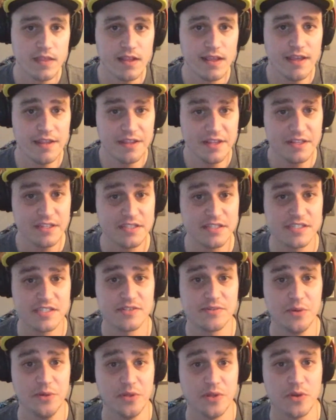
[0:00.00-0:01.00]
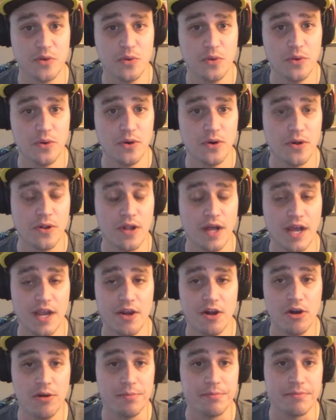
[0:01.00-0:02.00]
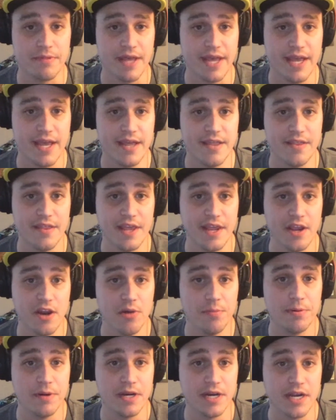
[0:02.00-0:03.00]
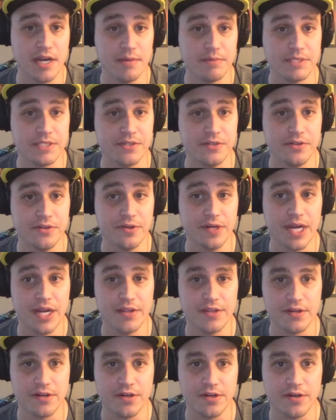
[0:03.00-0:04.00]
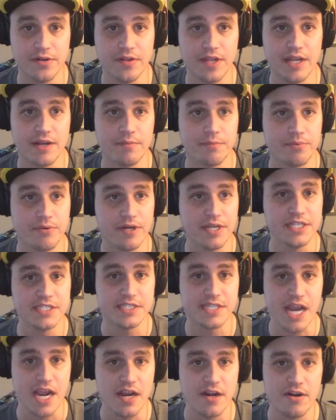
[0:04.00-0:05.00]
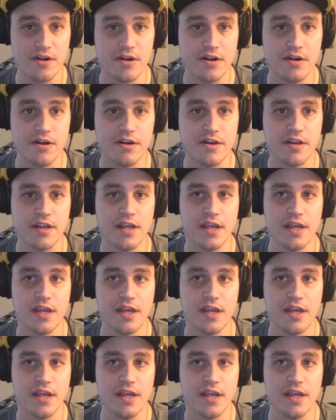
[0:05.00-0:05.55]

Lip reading: I think that this is really cool. I hope that they open it up to other like pretty standard,